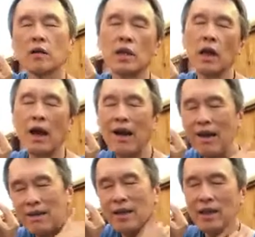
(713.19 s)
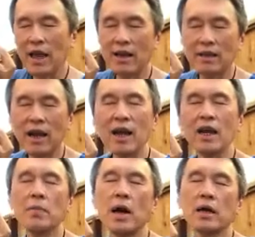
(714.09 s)
the, the, the
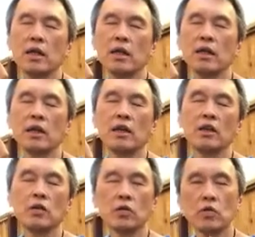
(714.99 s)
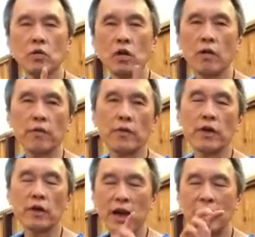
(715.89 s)
entire body, you do not
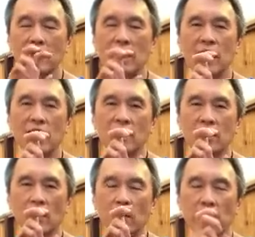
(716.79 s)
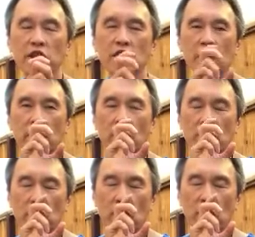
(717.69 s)
feel any kinds of latch out or,
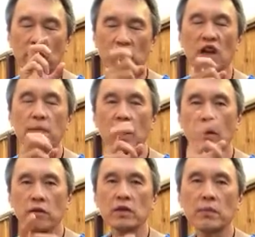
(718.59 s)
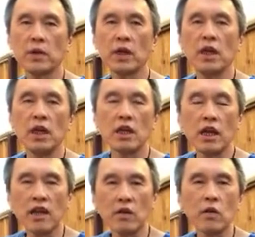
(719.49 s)
or, or jam out or something. It
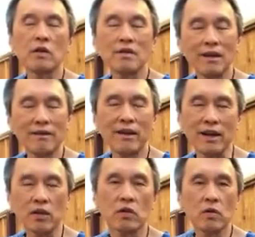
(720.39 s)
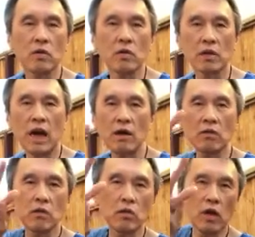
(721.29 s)
can go direct to
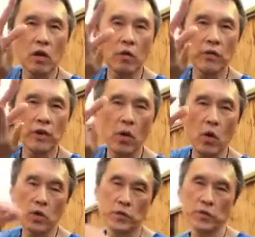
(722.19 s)
down to your feet ball,